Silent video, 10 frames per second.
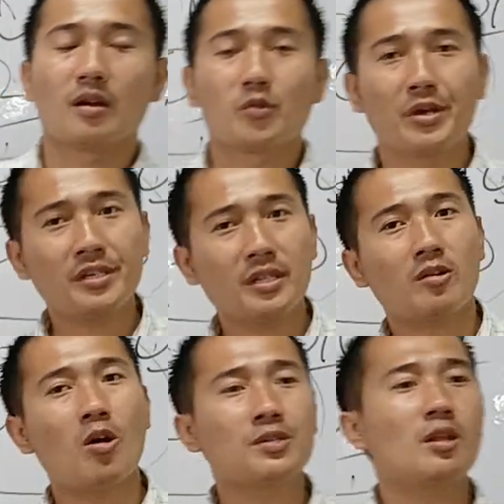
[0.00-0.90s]
Regional
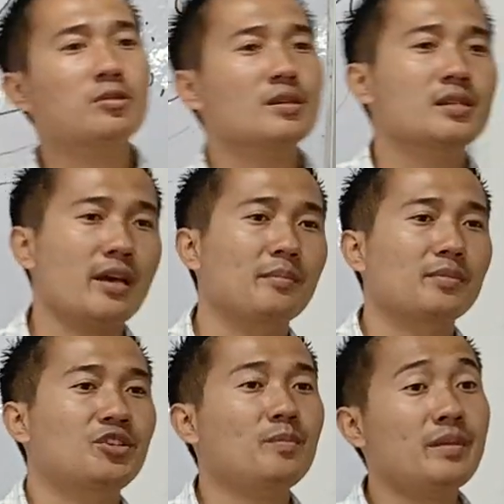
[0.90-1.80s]
Council also sent
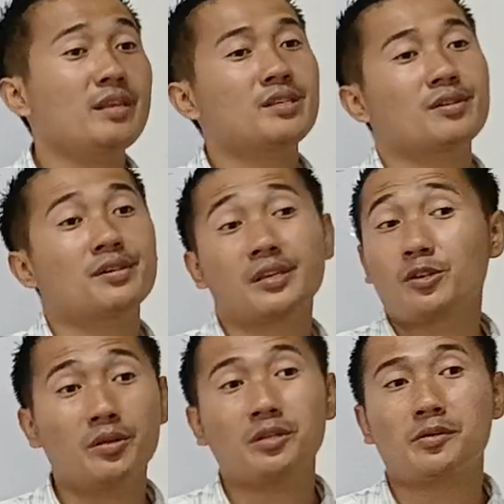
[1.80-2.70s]
chief ministers and
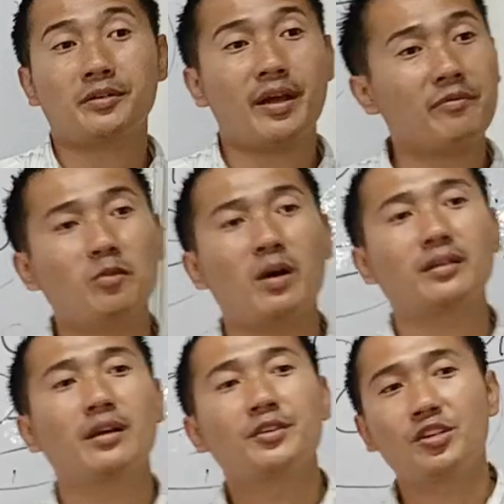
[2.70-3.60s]
union territory, everyone.
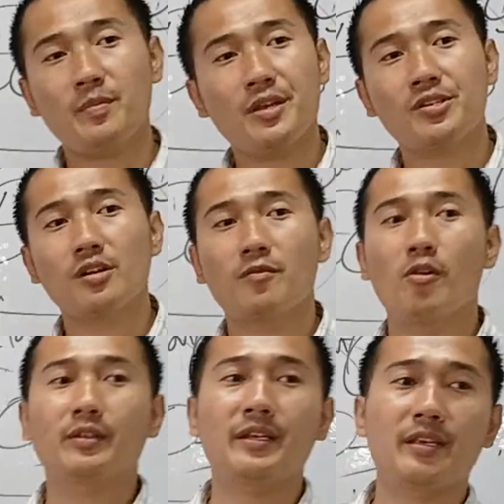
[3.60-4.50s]
Chief minister of
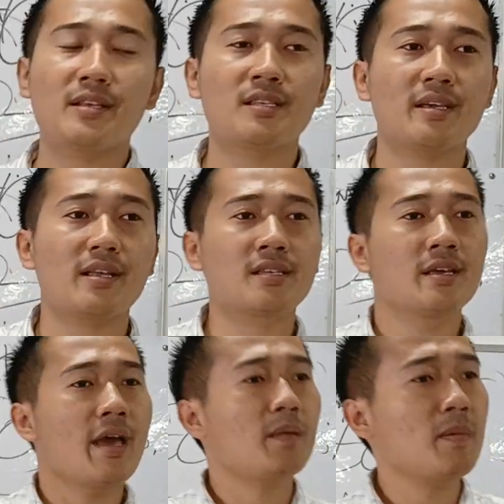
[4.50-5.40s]
all Indian states,
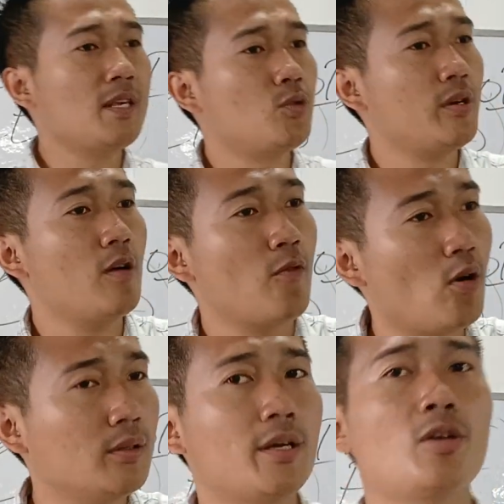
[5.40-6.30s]
administrator of
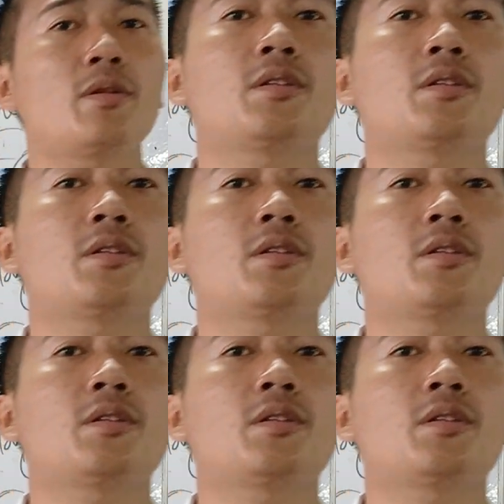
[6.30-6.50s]
all the union